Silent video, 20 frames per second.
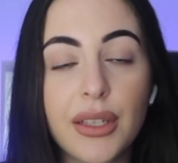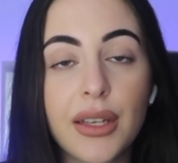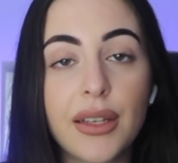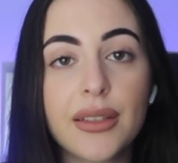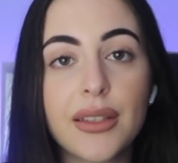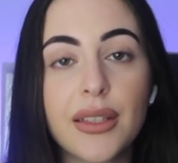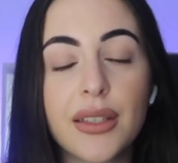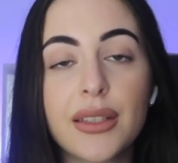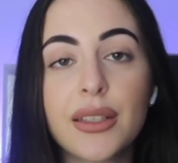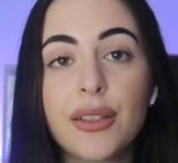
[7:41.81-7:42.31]

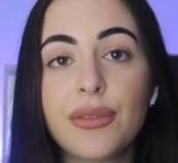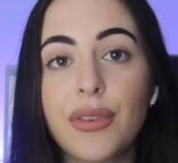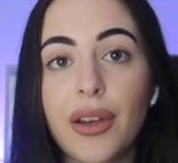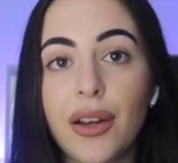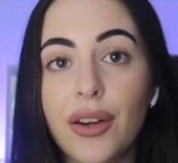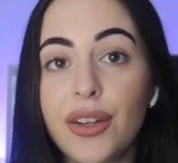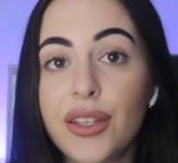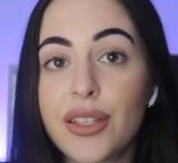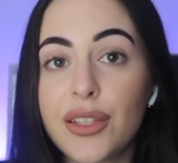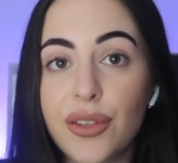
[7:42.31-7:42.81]
because this is a
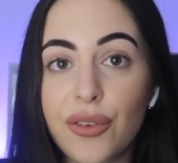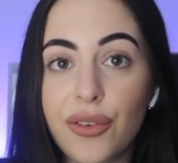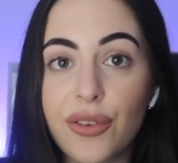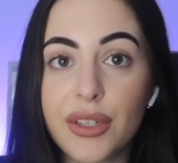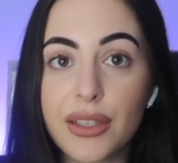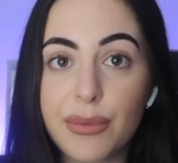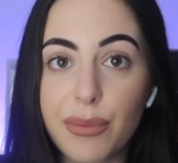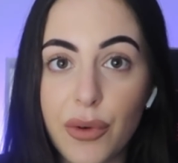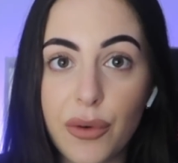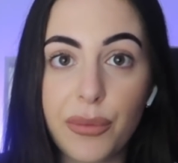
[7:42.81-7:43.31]
very
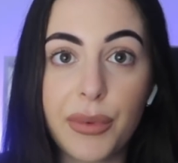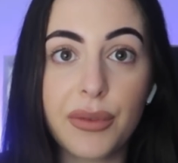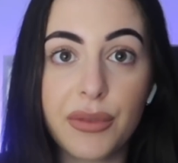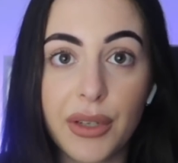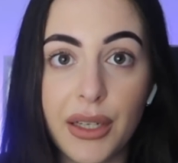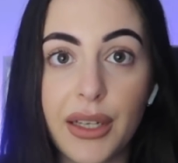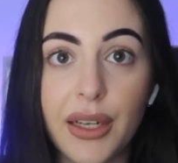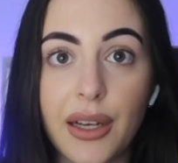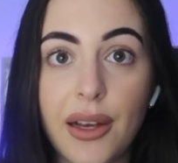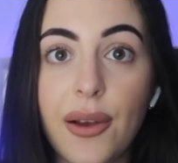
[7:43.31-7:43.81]
serious moment
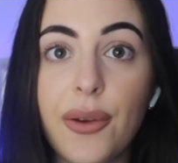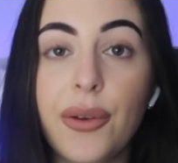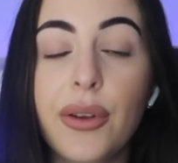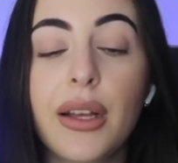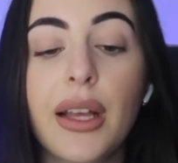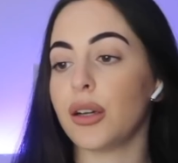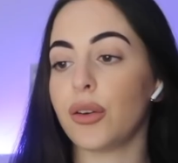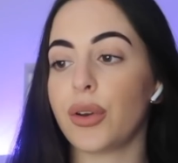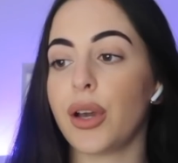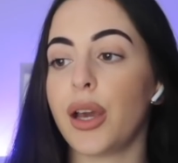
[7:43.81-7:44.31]
right now.
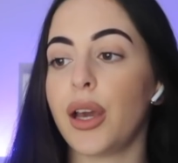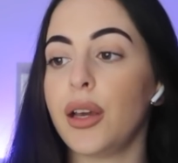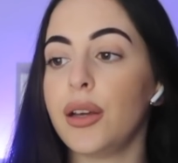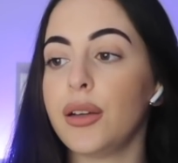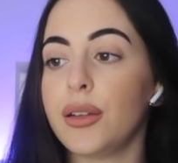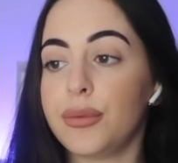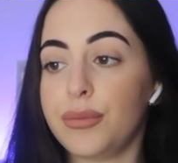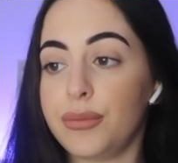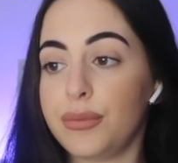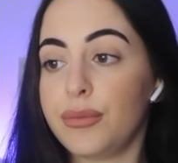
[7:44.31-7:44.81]
Okay?